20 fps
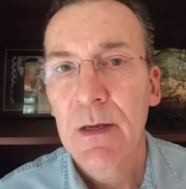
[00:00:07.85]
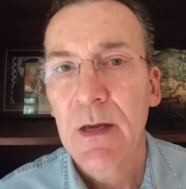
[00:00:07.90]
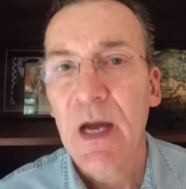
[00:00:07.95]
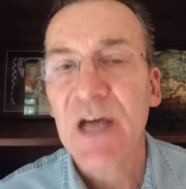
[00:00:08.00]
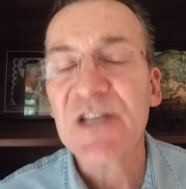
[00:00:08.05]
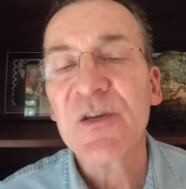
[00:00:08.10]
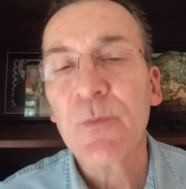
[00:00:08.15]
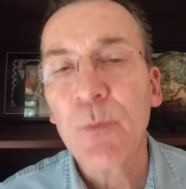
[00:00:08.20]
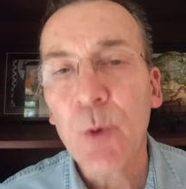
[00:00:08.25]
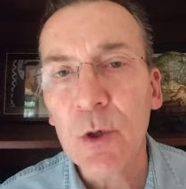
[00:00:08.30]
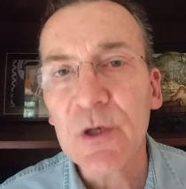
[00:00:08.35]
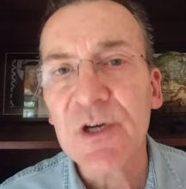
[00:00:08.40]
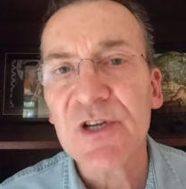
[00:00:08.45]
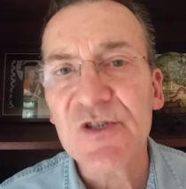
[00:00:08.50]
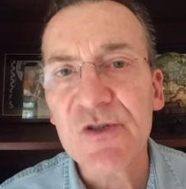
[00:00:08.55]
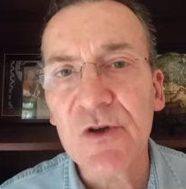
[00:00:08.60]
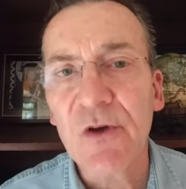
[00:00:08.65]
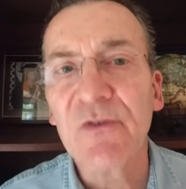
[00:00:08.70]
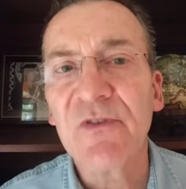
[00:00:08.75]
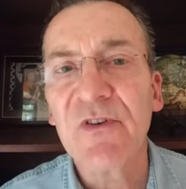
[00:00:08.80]
I support
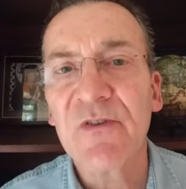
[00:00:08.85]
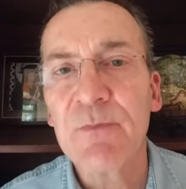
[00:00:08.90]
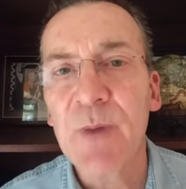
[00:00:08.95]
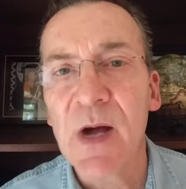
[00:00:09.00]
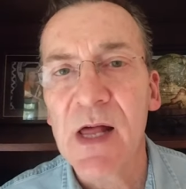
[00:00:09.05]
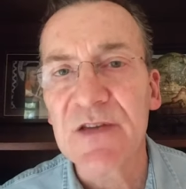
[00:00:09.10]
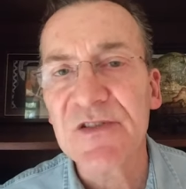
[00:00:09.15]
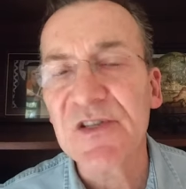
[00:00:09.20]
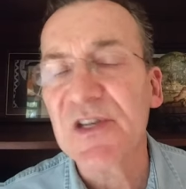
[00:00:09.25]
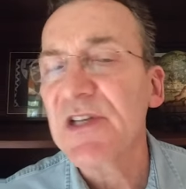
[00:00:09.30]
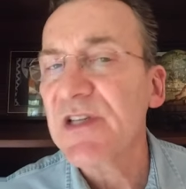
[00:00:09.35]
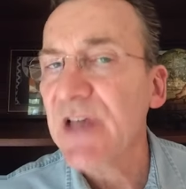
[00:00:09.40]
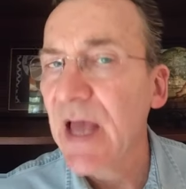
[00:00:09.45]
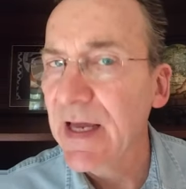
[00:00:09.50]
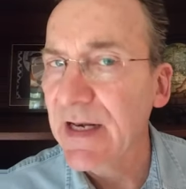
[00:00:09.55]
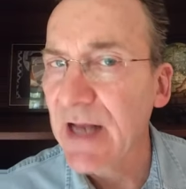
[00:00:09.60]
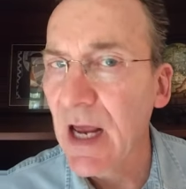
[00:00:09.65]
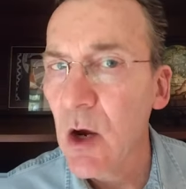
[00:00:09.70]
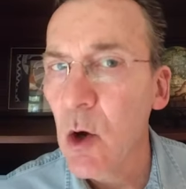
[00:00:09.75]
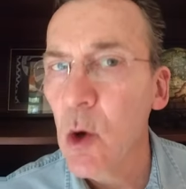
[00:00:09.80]
conservative policies
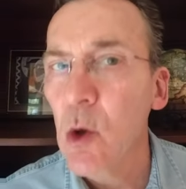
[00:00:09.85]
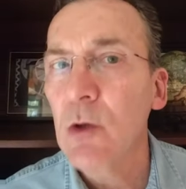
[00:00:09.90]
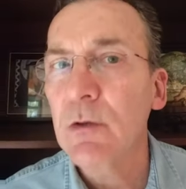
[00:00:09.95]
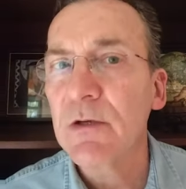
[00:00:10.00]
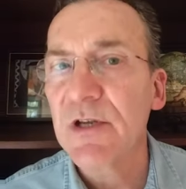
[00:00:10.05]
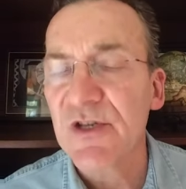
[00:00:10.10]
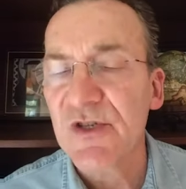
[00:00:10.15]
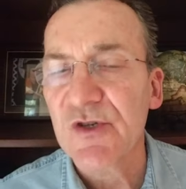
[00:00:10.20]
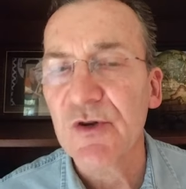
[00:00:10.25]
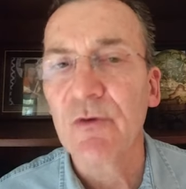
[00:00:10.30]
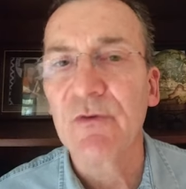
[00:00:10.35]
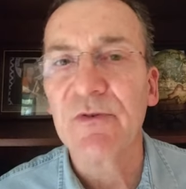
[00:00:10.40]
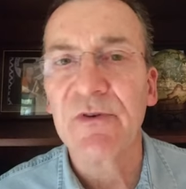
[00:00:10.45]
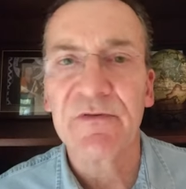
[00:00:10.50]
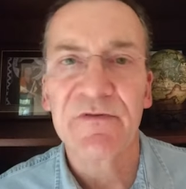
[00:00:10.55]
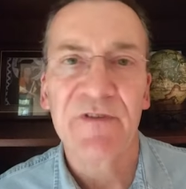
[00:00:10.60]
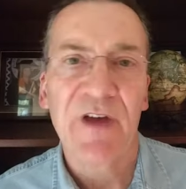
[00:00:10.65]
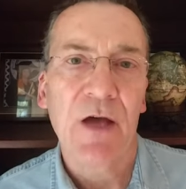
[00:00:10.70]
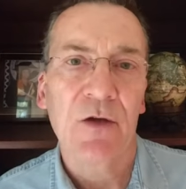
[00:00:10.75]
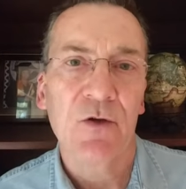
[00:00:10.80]
and I hold conservative
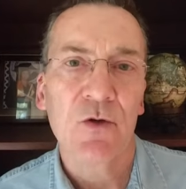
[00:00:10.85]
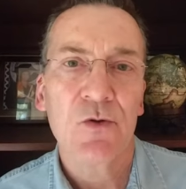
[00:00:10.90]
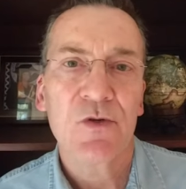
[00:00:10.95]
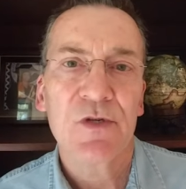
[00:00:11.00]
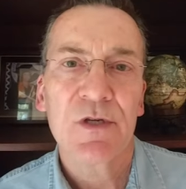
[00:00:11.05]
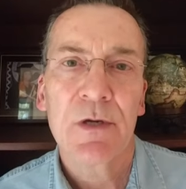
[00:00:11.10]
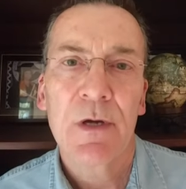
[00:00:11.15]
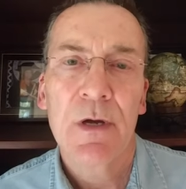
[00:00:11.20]
values.